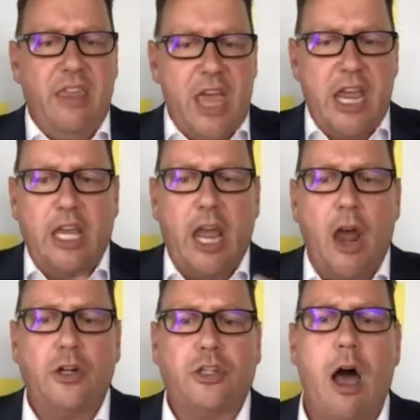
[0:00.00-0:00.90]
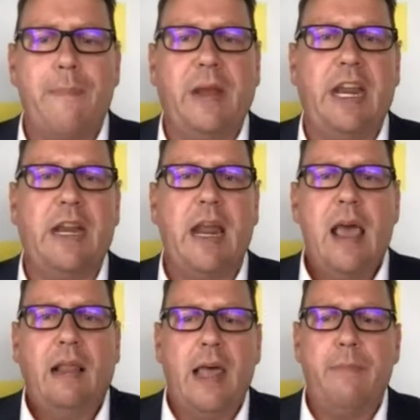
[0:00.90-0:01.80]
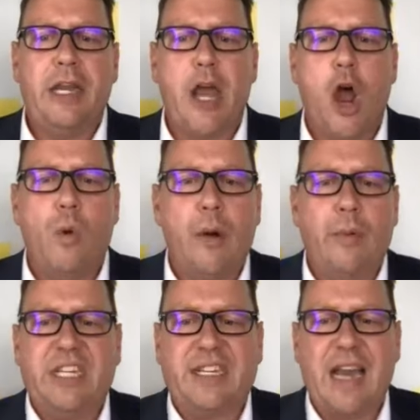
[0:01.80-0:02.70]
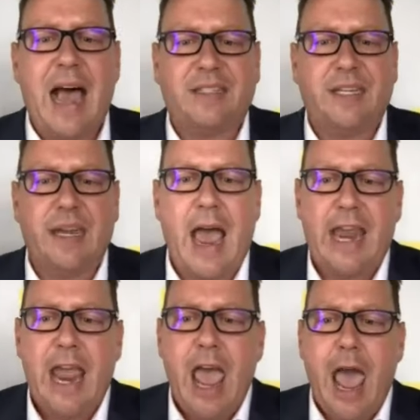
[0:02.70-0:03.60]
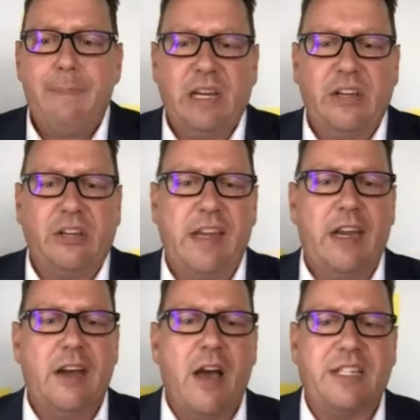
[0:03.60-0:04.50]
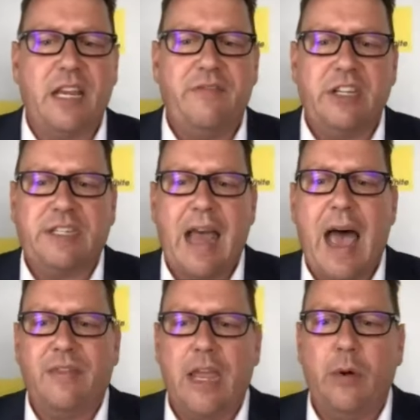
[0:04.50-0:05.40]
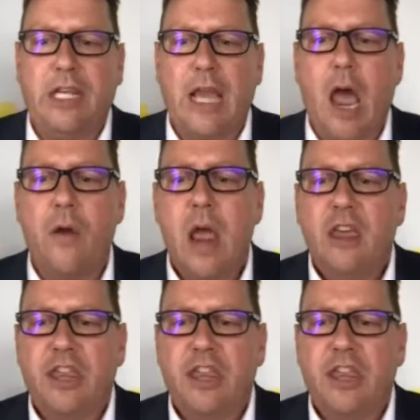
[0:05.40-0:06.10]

There you go. Type it in. Let me know where we start today. Happy to see a nice even start. There we go.